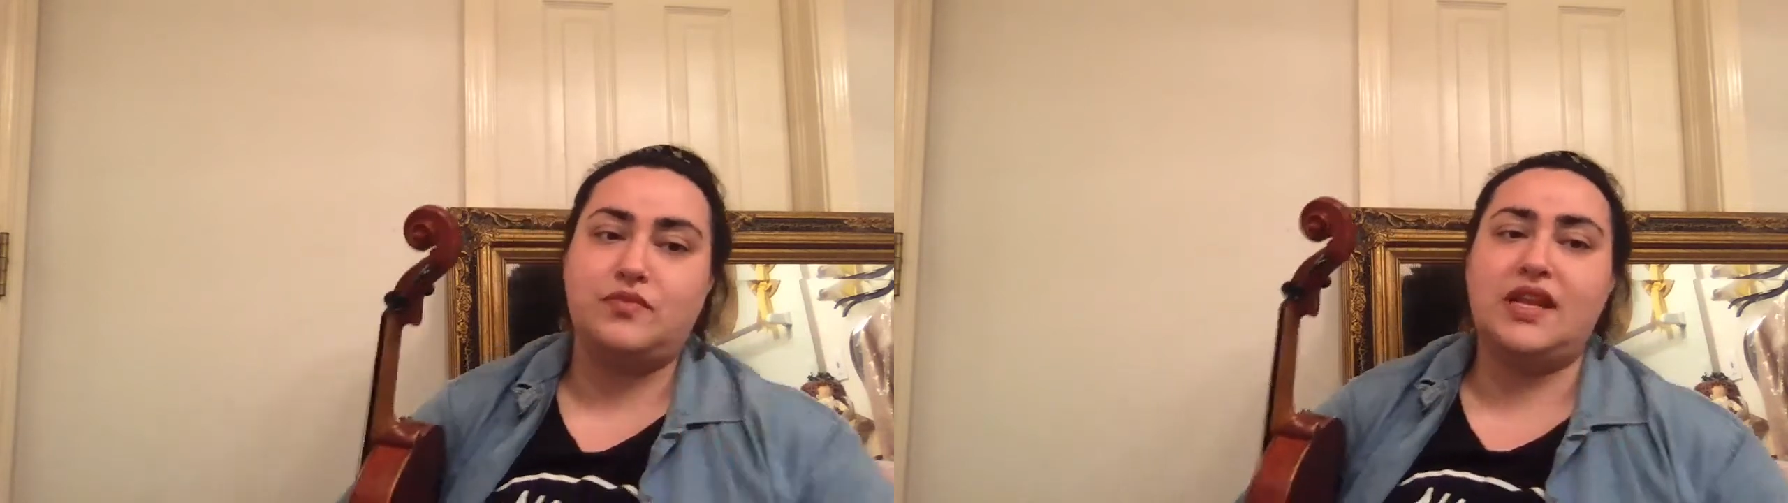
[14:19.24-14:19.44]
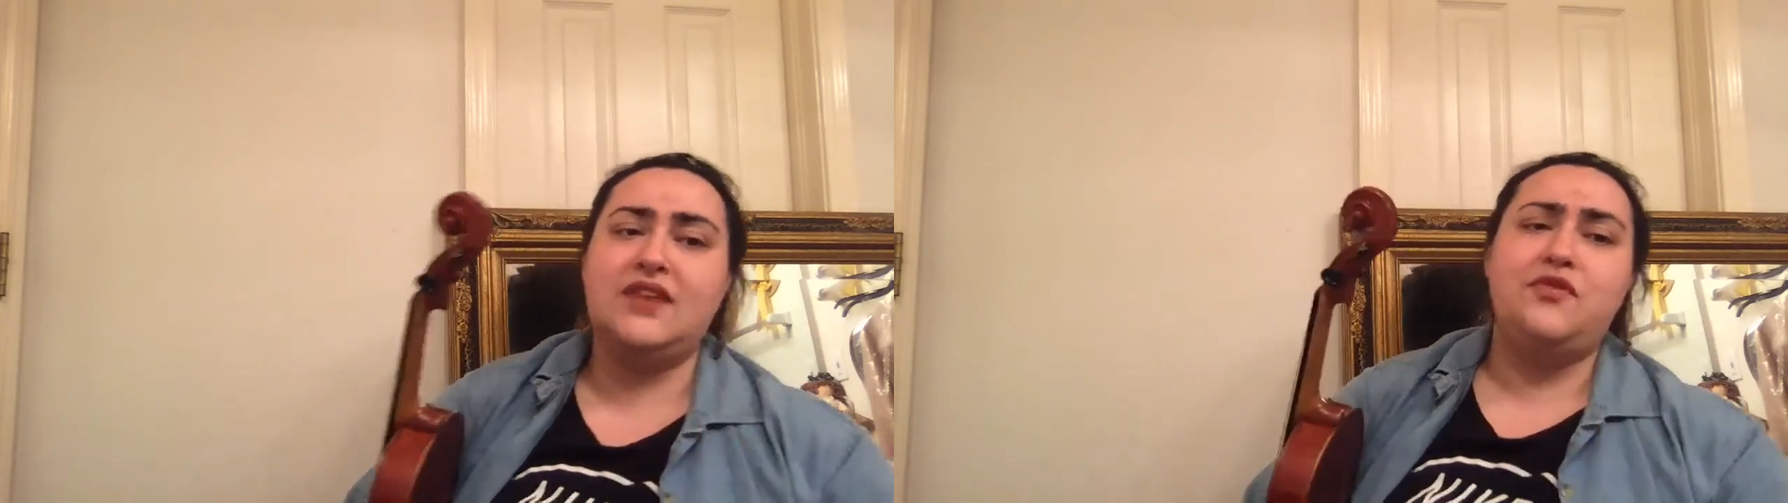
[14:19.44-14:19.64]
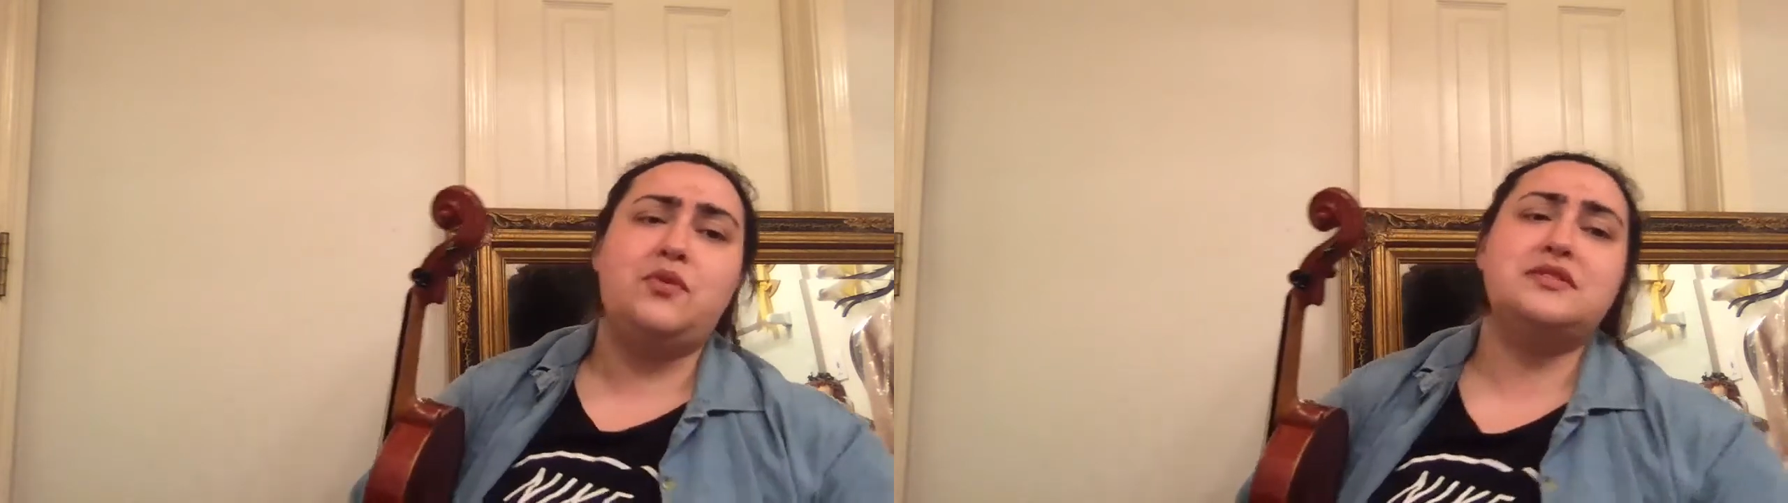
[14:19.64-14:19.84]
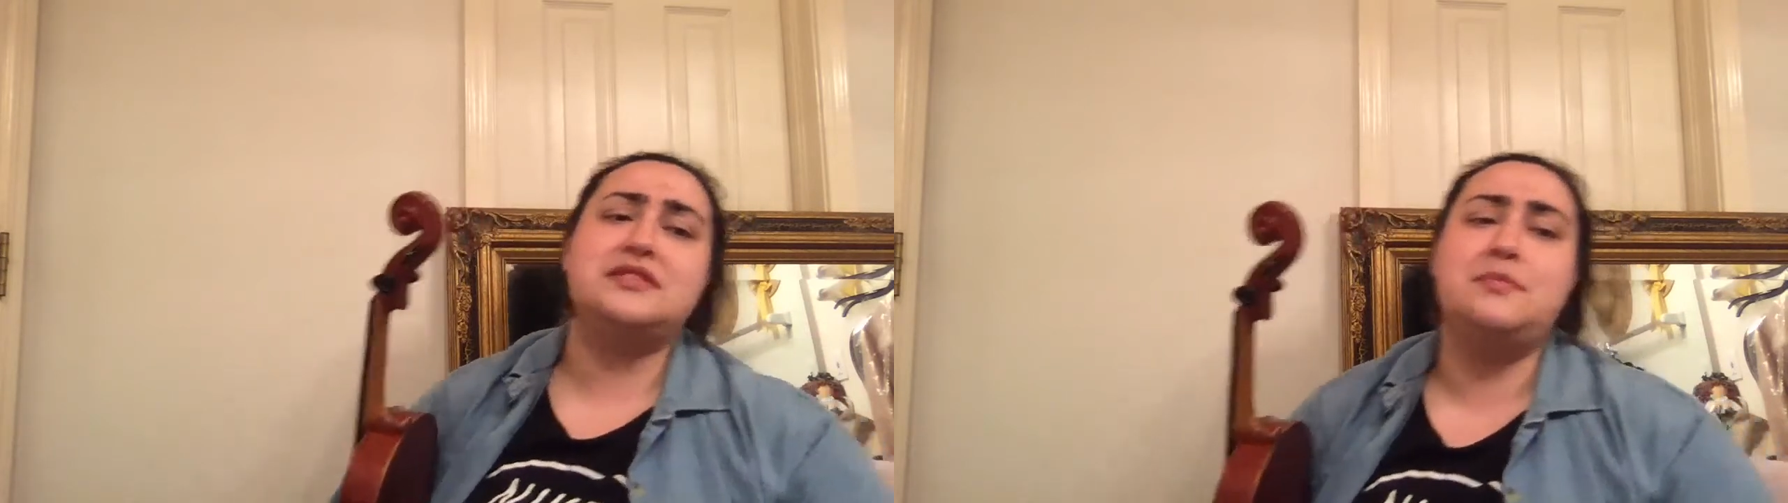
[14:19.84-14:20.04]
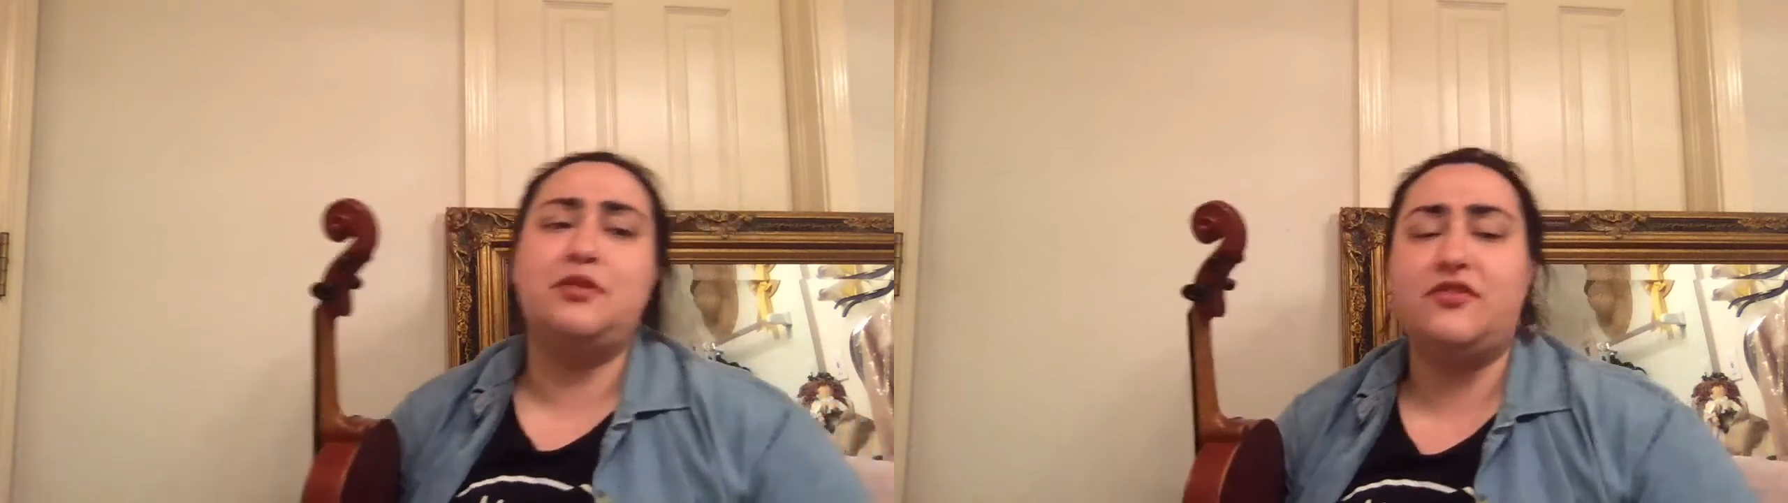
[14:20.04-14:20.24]
if you were to
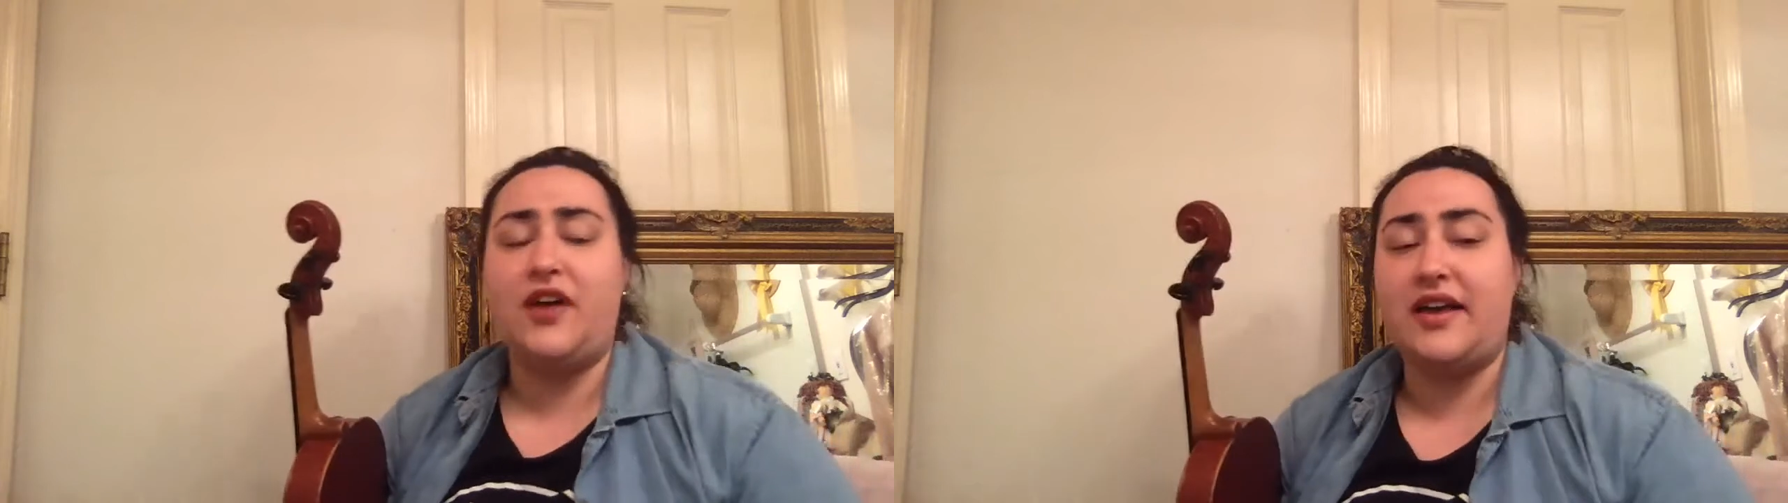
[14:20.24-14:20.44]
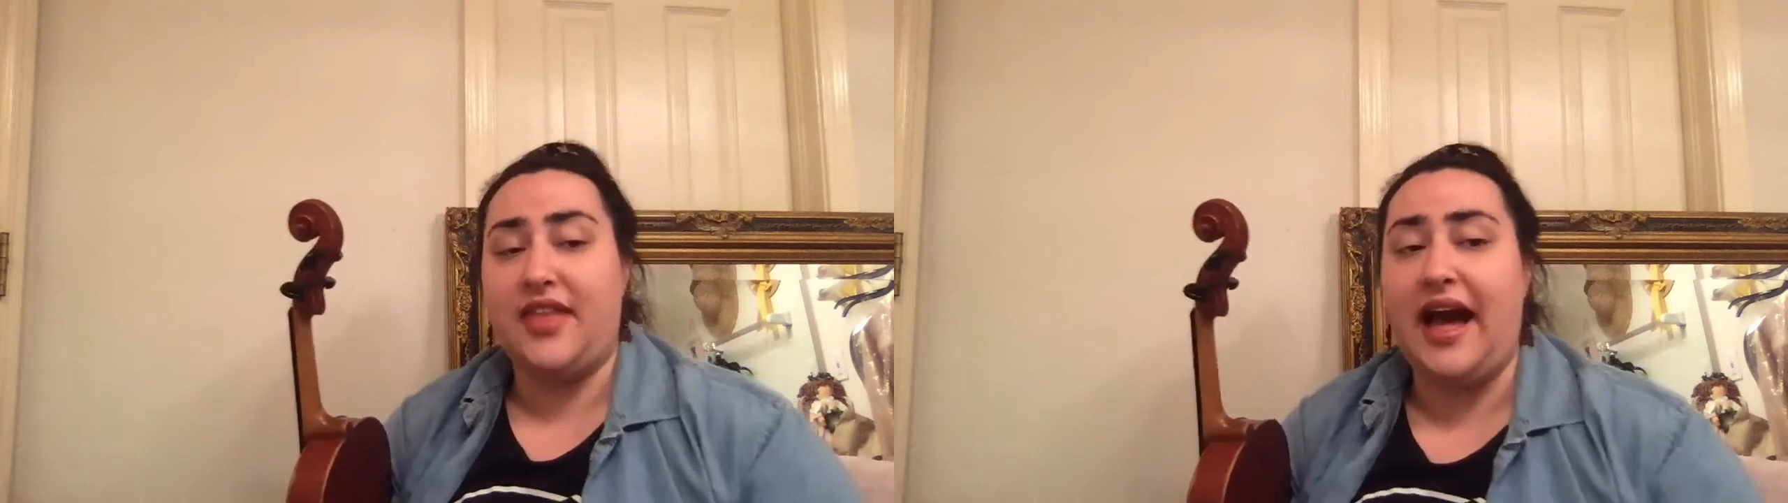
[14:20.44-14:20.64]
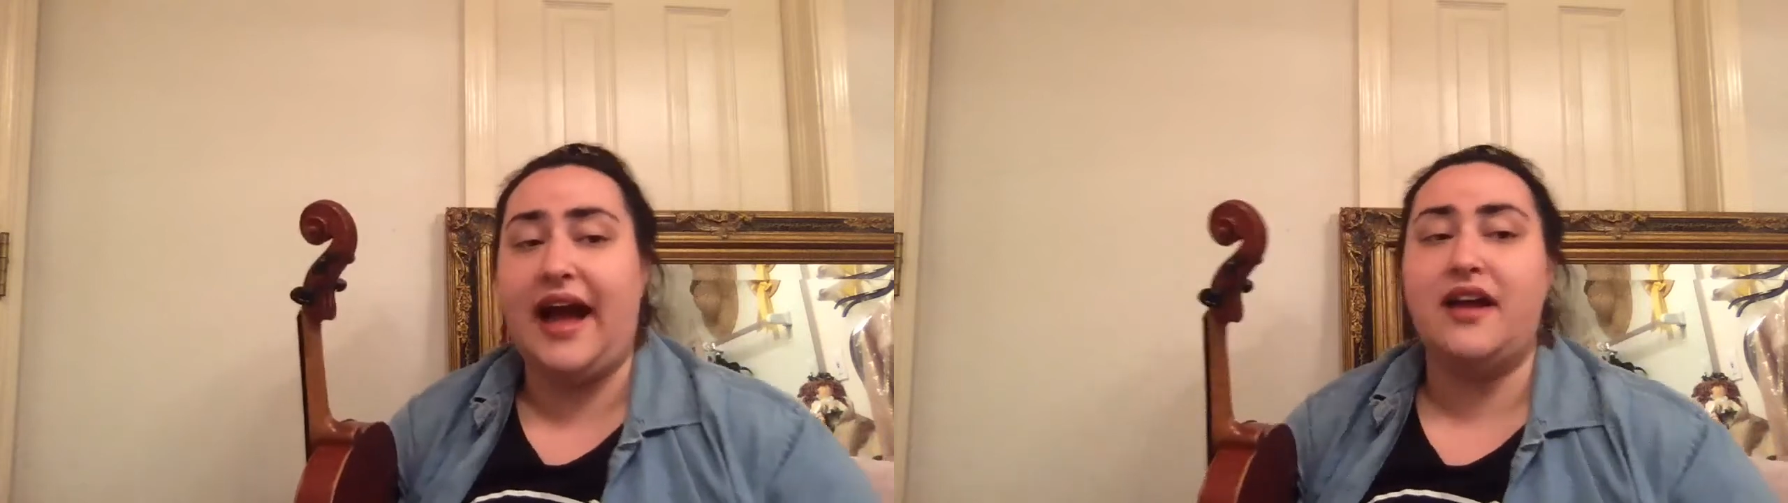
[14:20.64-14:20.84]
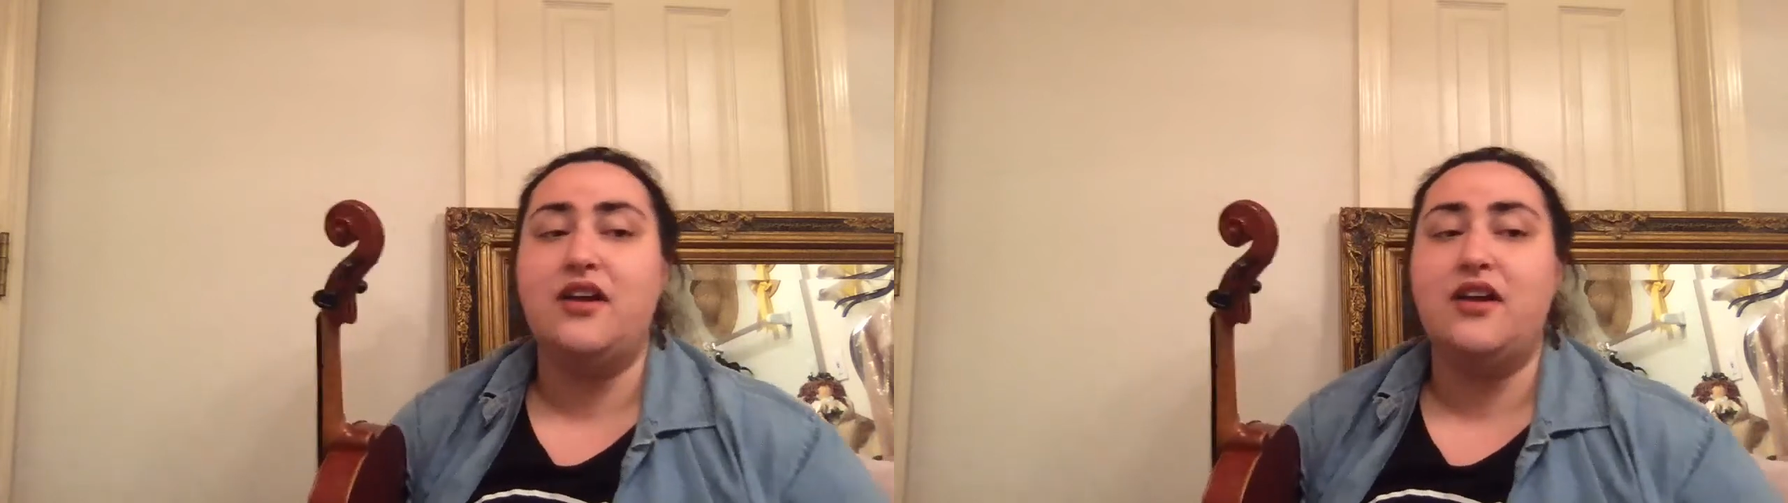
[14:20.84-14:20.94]
simplify that,